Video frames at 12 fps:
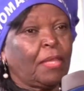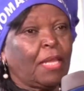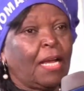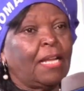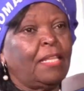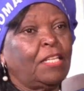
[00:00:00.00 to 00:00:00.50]

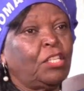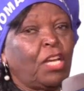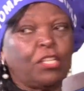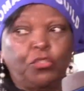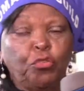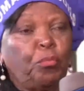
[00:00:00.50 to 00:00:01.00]
At the
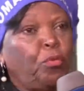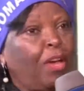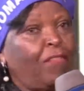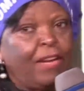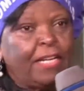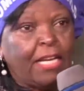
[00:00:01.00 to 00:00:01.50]
tuck shop, we
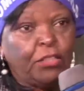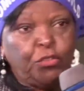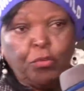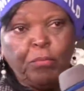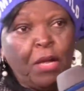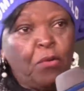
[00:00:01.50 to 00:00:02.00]
have a tuck
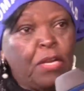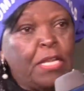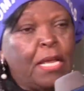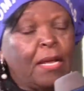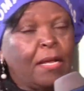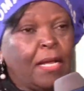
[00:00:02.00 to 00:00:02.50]
shop down
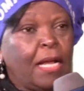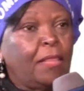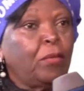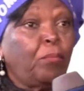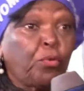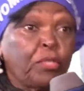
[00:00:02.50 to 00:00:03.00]
here, and
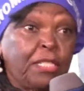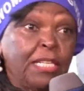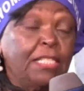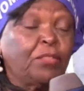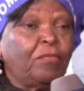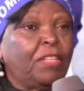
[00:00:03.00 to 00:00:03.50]
the
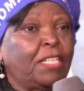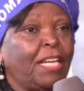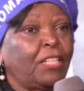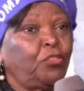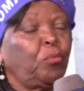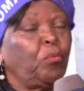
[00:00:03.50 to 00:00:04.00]
proceeds of the
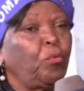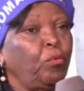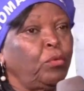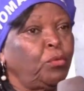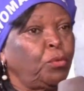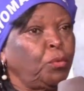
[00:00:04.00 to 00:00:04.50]
tuck shop
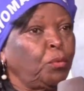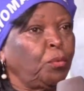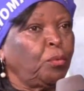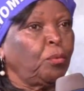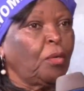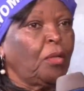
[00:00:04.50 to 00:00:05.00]
go
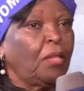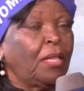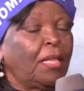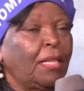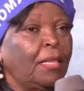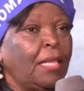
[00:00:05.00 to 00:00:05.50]
to
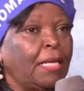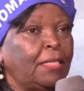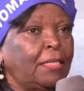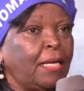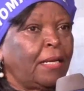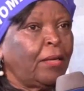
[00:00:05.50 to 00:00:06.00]

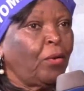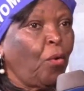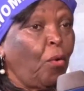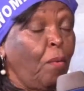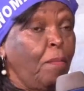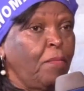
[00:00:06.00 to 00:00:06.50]
that
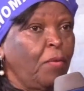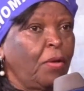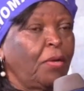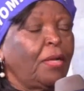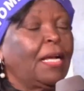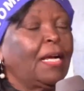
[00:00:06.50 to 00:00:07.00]
home.
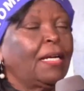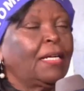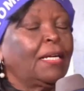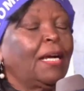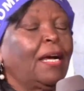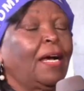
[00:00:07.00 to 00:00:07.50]

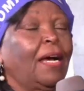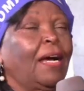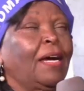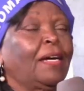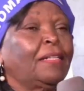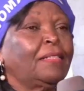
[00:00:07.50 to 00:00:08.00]

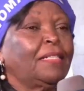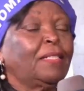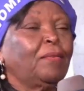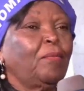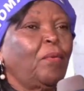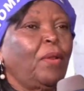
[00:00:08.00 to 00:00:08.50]
And
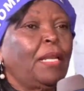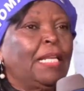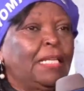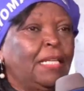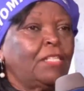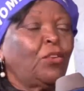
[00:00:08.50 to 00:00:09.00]

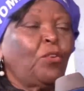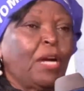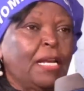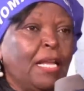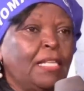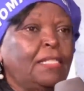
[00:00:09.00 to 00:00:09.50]
ladies
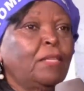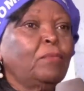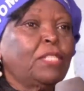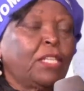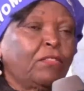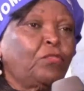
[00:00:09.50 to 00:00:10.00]
organize
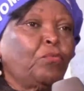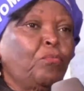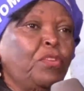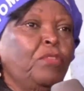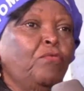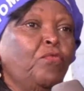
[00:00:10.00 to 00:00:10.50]
themselves to
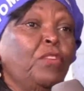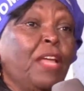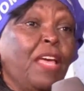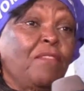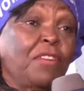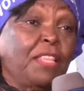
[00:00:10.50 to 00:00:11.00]
bring food
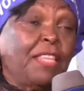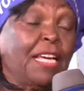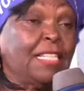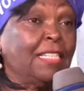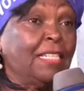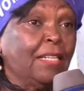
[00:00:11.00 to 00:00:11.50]
every
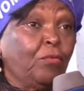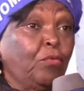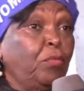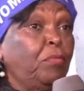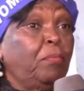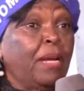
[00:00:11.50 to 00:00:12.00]
Thursday.
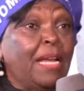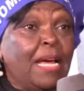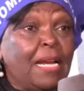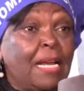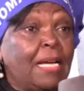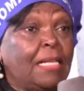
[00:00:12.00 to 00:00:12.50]
Could be
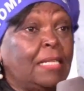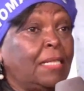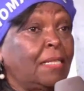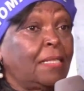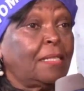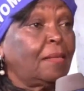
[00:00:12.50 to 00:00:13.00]

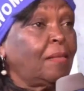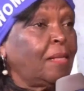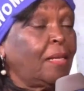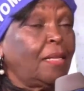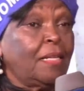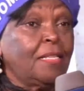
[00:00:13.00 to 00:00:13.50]
bananas,
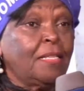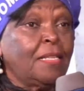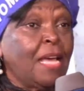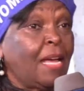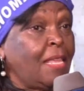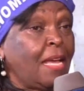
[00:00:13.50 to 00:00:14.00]

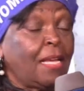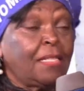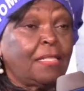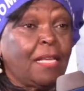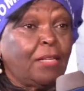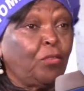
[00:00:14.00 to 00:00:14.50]

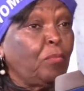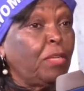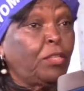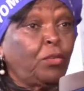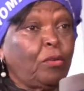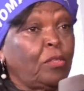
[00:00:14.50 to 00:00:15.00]
nyanyas,
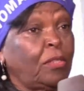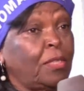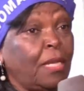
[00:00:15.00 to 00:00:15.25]
tomatoes,